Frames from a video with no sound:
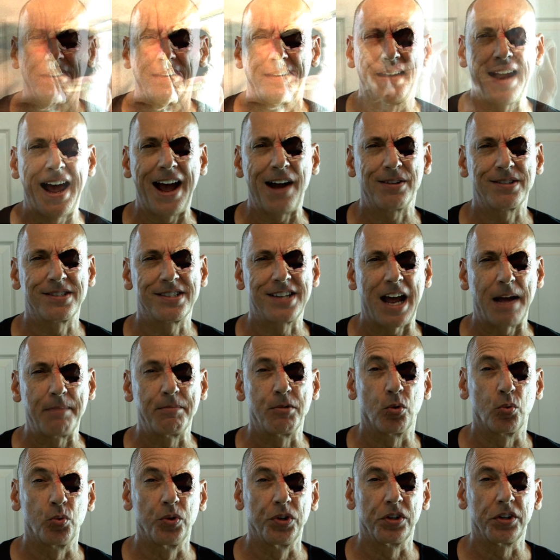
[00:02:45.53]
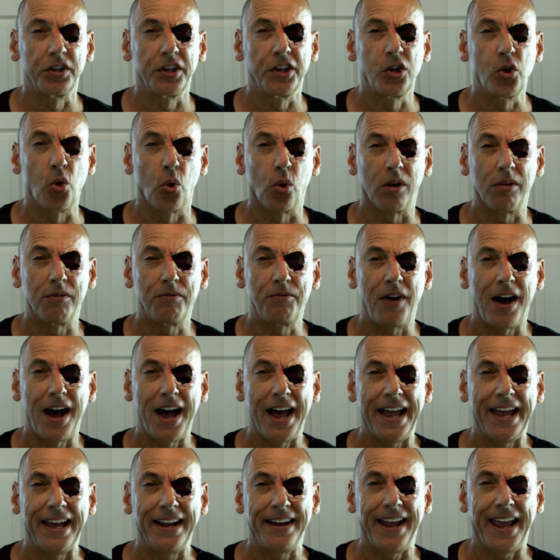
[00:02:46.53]
Now it's time to really
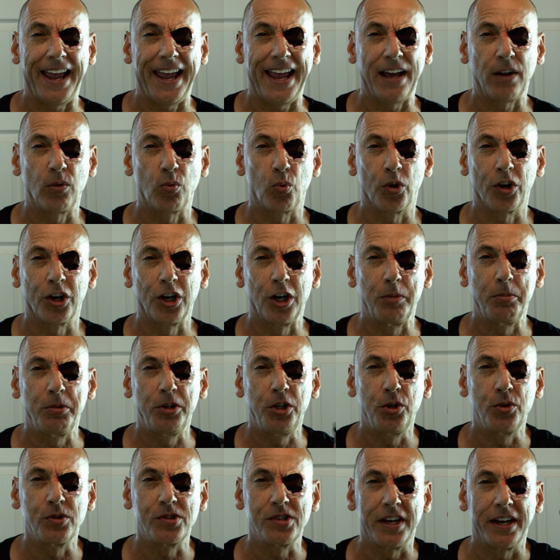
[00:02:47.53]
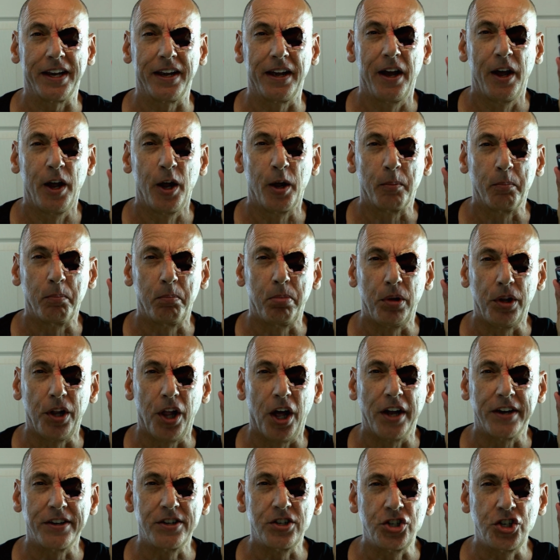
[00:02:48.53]
gorify it, and we're going to be using
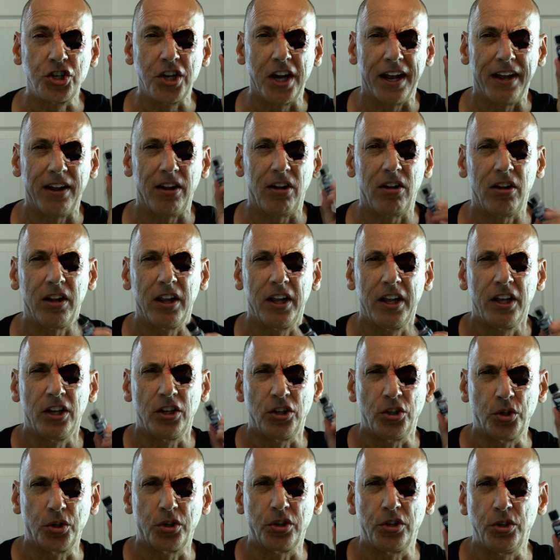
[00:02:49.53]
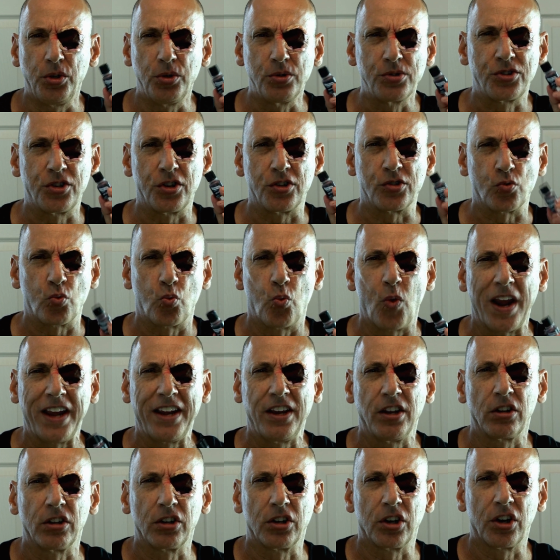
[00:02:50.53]
blood gel. You could use just
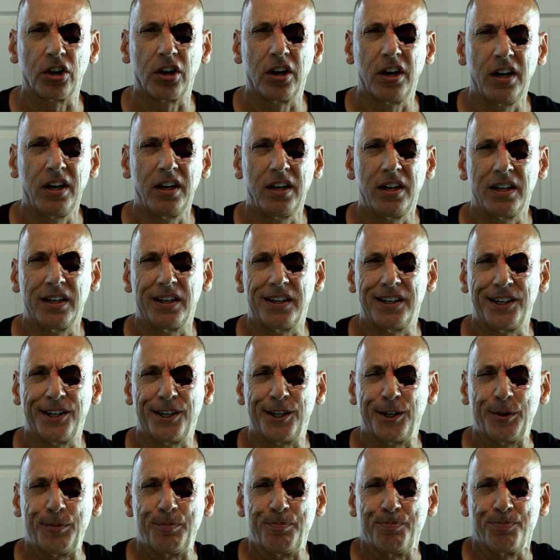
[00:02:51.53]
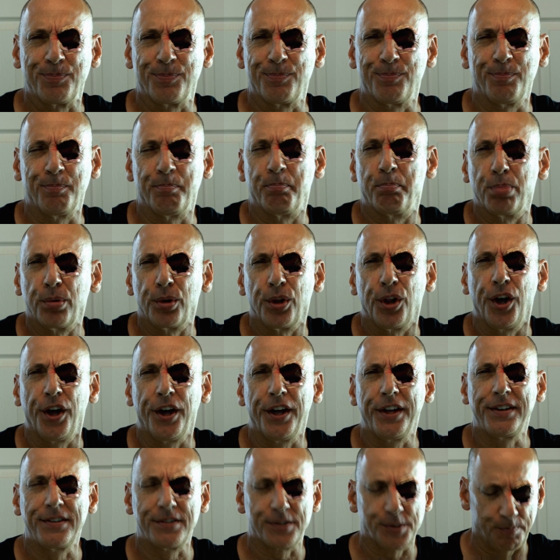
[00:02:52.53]
regular
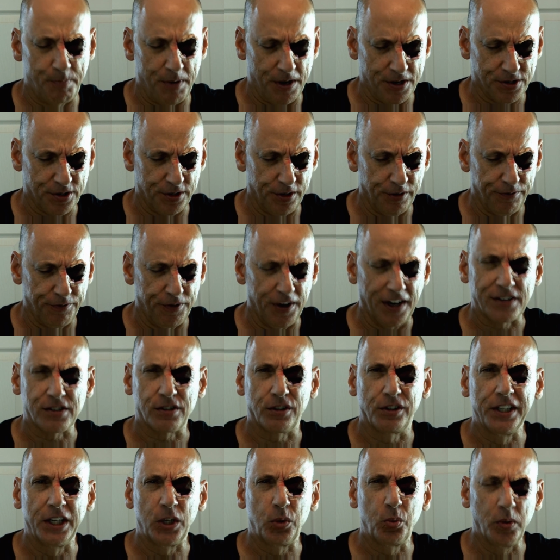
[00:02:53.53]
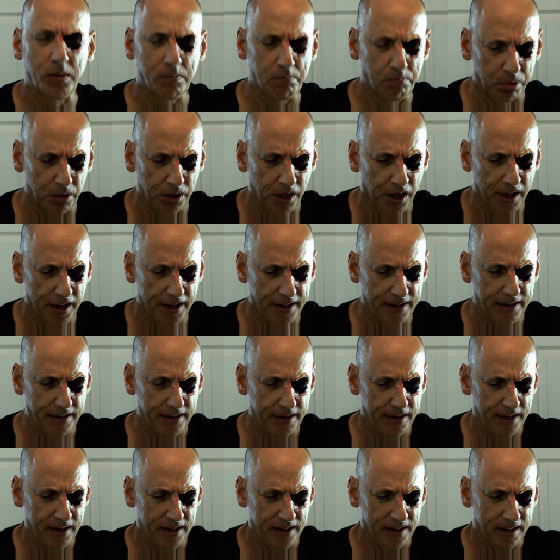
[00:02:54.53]
blood, special effects liquid blood.
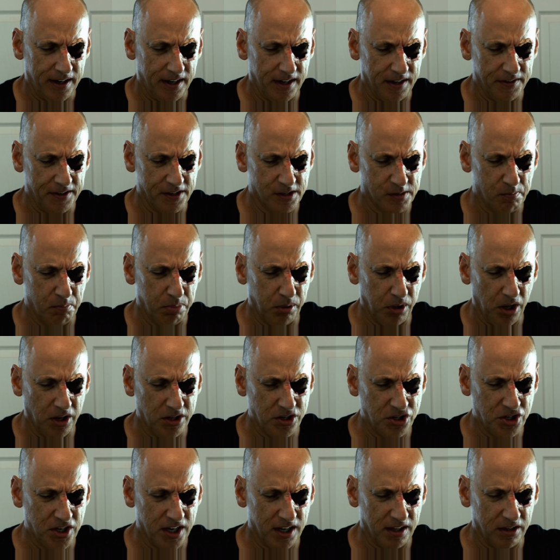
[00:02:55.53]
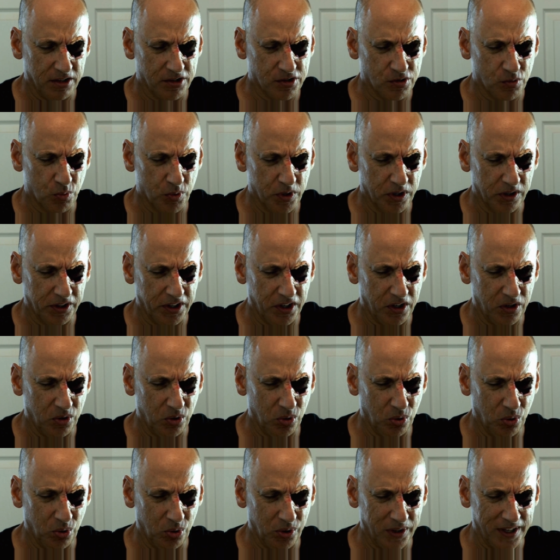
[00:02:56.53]
This blood gel is really
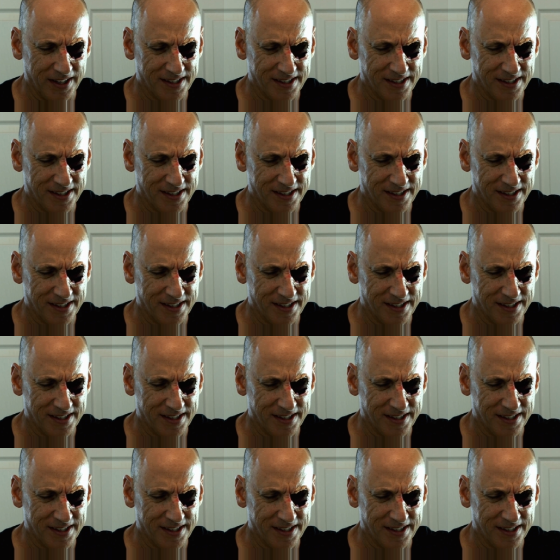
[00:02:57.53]
cool.